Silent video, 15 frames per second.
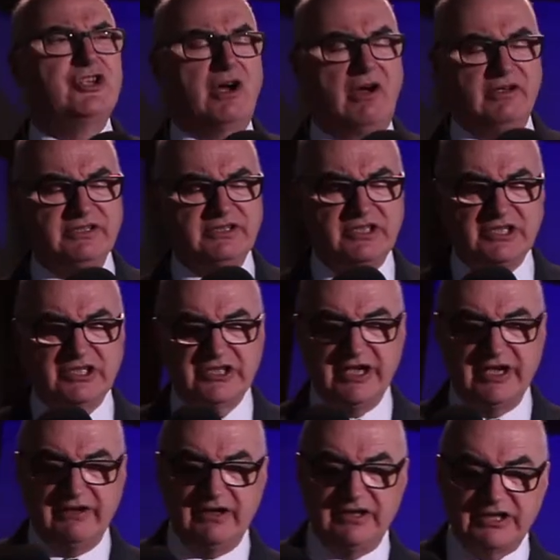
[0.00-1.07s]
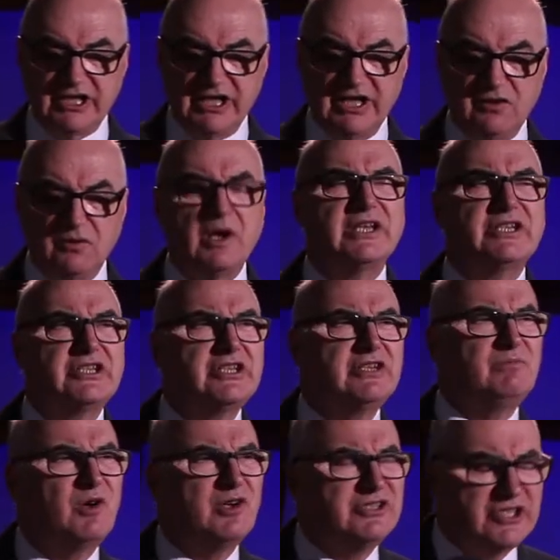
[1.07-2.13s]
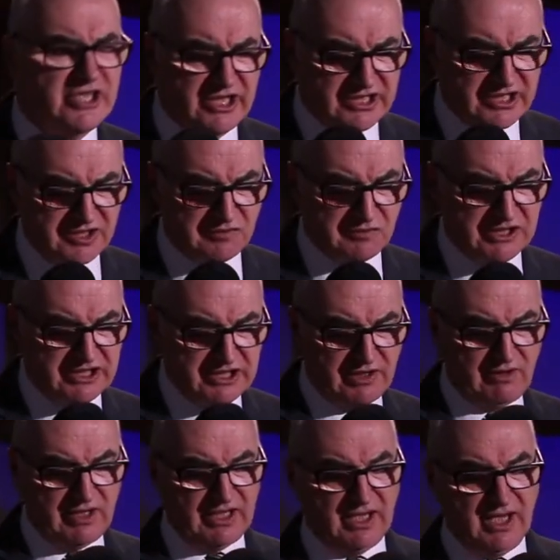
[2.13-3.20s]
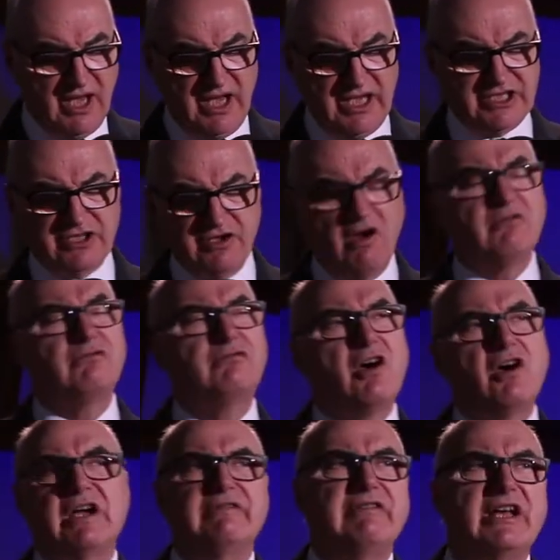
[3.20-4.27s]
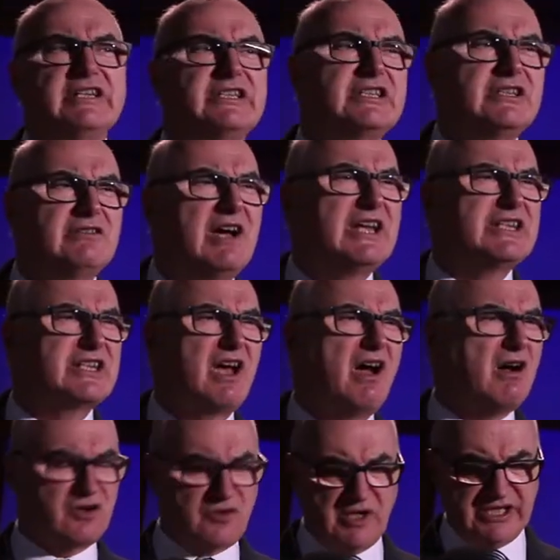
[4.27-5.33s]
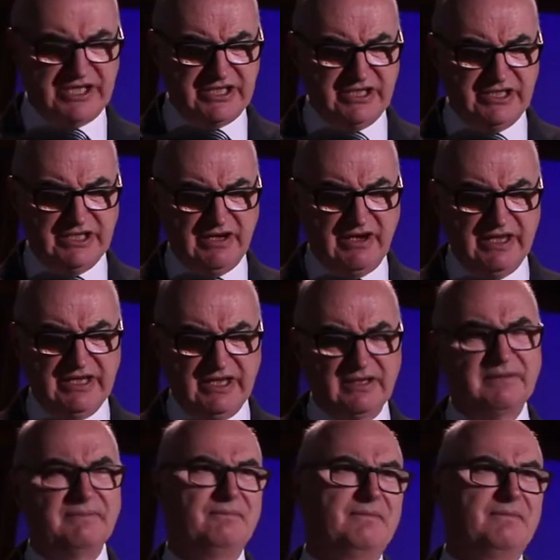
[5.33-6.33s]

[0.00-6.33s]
John to seriously question what Jesus was doing. It's not wrong of us to ask our questions either.